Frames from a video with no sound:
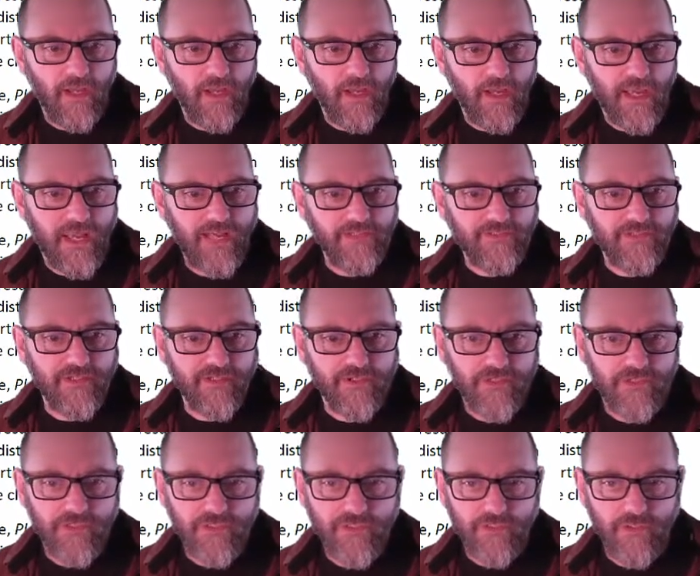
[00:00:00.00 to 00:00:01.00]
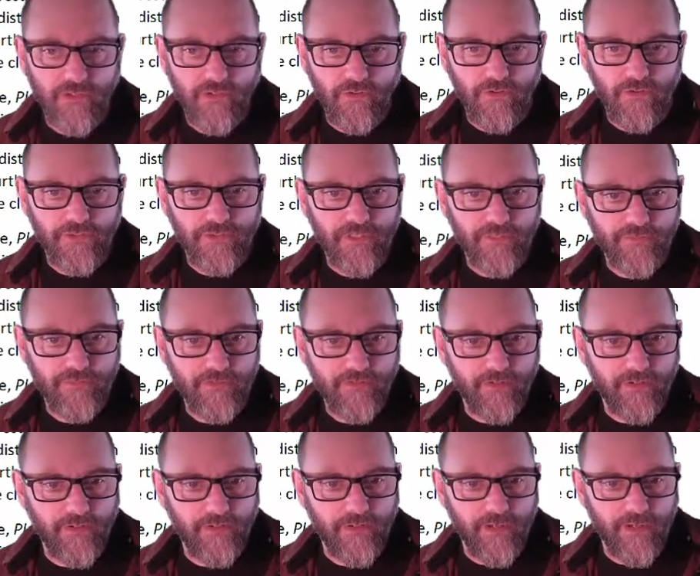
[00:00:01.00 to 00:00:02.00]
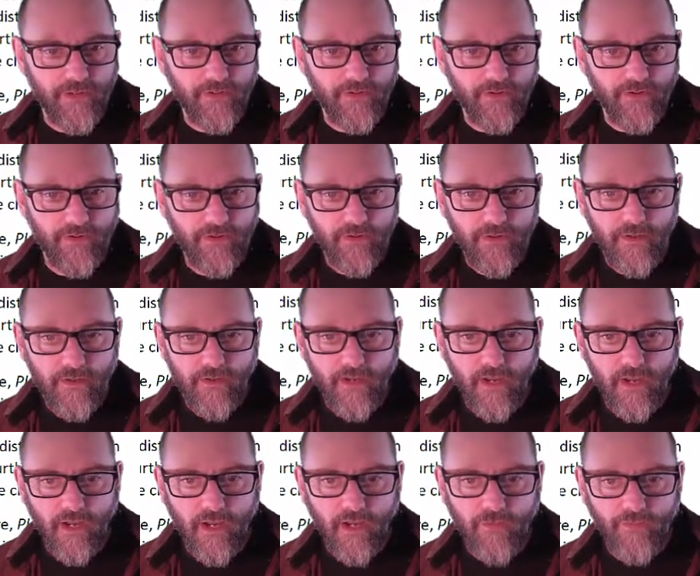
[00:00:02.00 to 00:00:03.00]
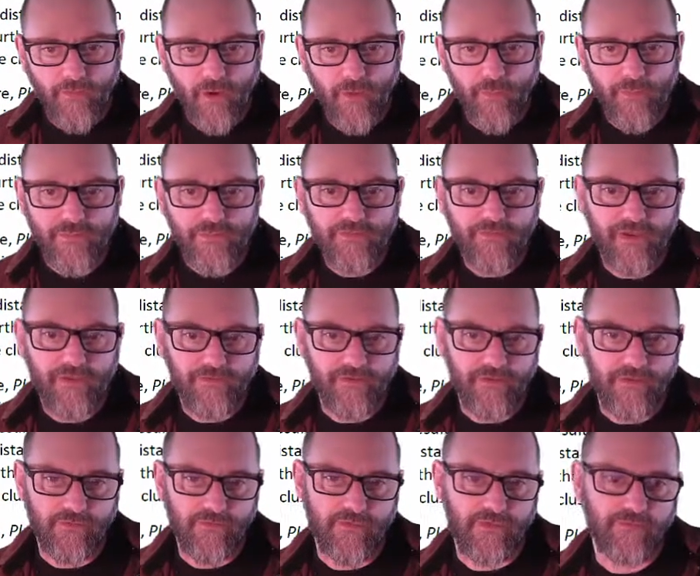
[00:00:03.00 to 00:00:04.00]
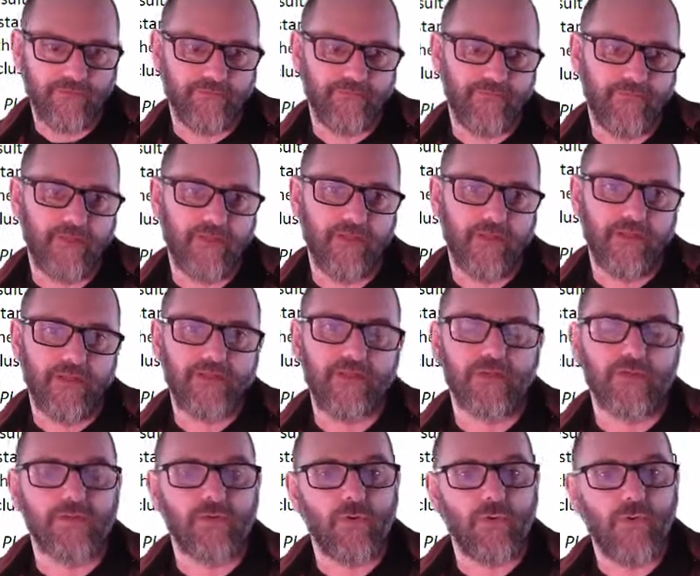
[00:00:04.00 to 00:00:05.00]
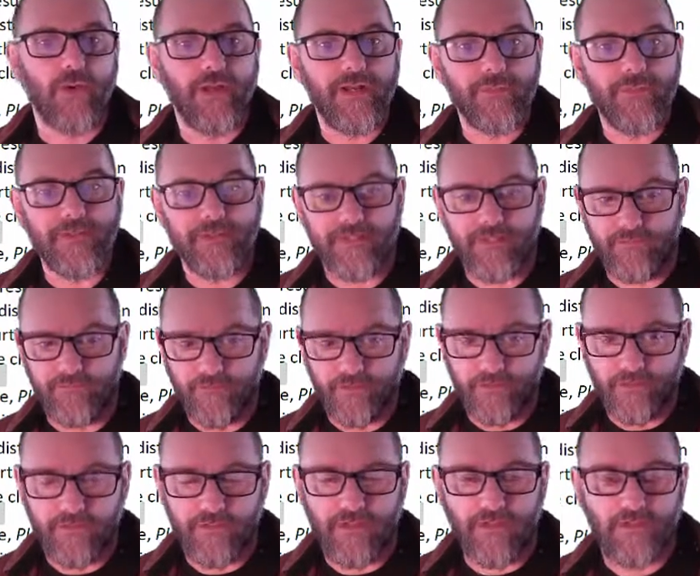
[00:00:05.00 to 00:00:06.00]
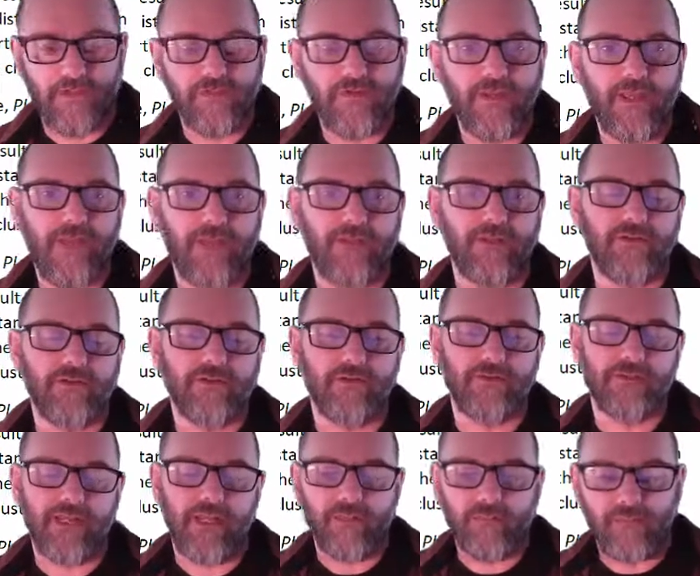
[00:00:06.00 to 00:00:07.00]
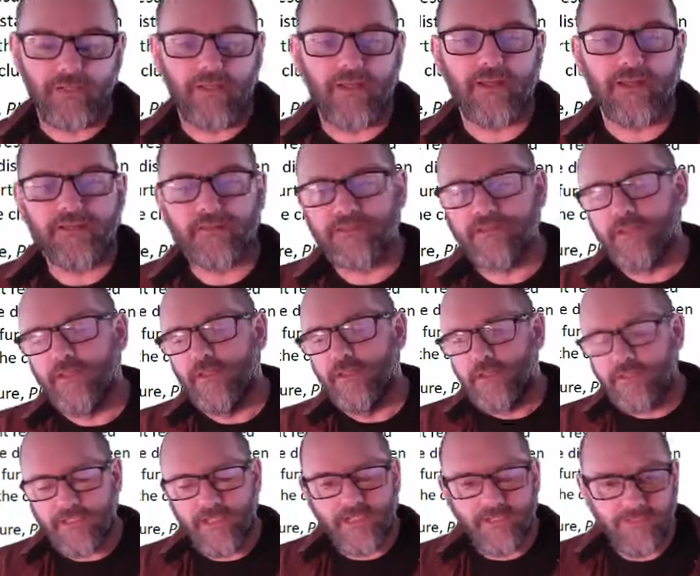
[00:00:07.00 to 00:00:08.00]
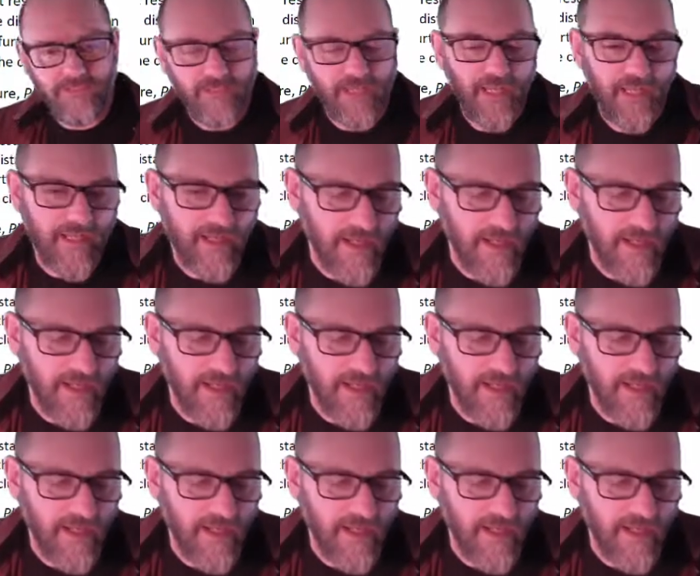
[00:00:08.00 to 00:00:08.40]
has an inertia or a sum squared error of almost 500. So it's quite a bit different. You do 10 plots, 10